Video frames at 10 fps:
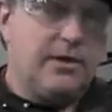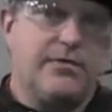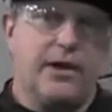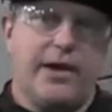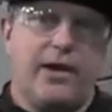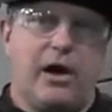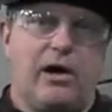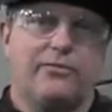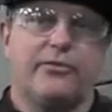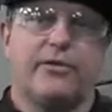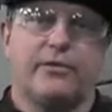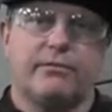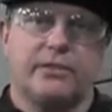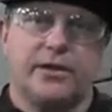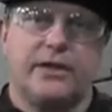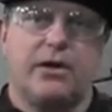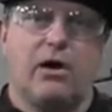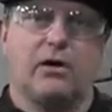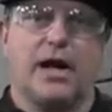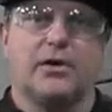then let off, let the
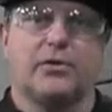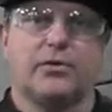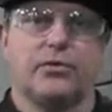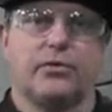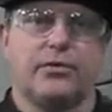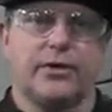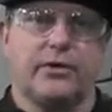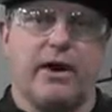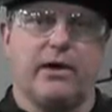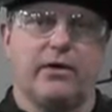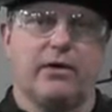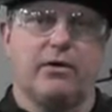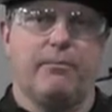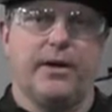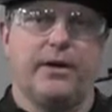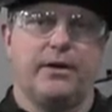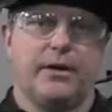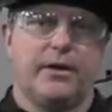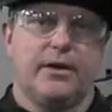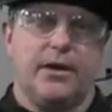argon cool the crater a little bit,
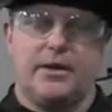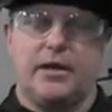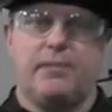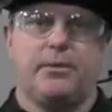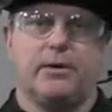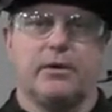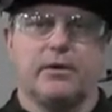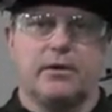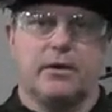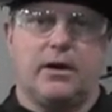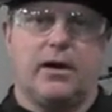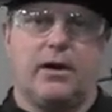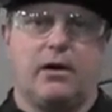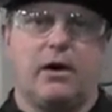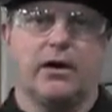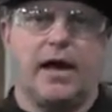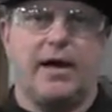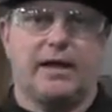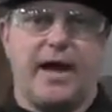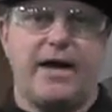and keep your
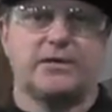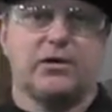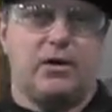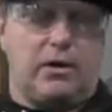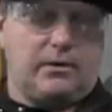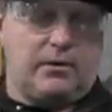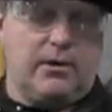argon gas on